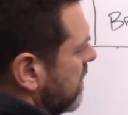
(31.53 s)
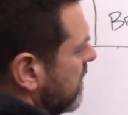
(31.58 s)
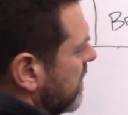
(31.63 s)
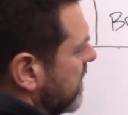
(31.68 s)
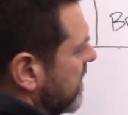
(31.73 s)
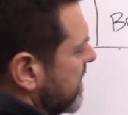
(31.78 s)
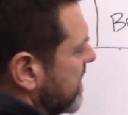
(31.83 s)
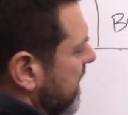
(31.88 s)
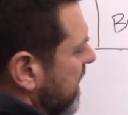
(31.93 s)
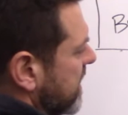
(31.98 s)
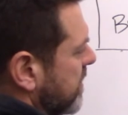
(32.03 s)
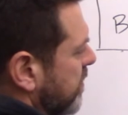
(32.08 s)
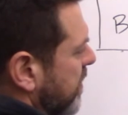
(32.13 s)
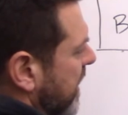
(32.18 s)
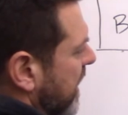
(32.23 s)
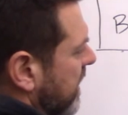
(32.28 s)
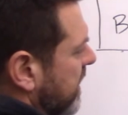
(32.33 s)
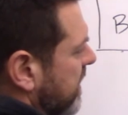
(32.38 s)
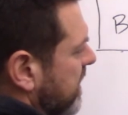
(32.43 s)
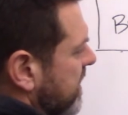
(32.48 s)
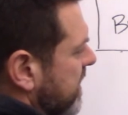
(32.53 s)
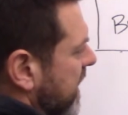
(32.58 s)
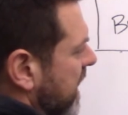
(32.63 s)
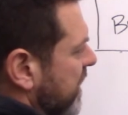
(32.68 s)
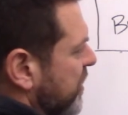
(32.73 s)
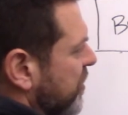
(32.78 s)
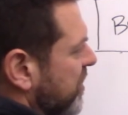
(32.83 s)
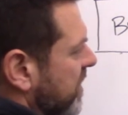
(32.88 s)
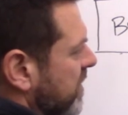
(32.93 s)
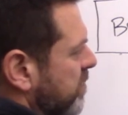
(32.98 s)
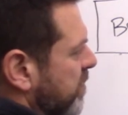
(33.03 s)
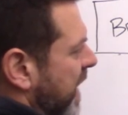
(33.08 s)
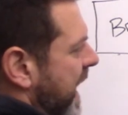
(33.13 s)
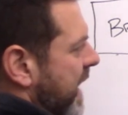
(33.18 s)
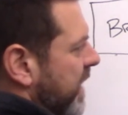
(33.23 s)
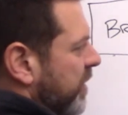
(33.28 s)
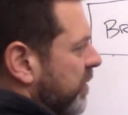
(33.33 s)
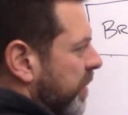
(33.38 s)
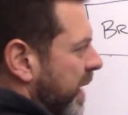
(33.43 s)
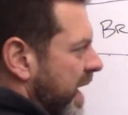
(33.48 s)
SiteSpect is actually
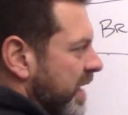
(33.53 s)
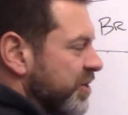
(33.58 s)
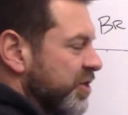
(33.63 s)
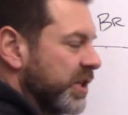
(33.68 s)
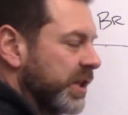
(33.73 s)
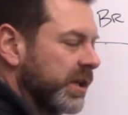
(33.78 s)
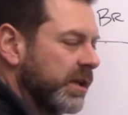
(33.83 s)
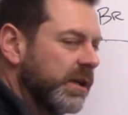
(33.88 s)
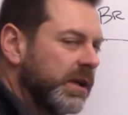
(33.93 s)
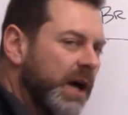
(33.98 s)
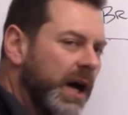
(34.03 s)
pattern matching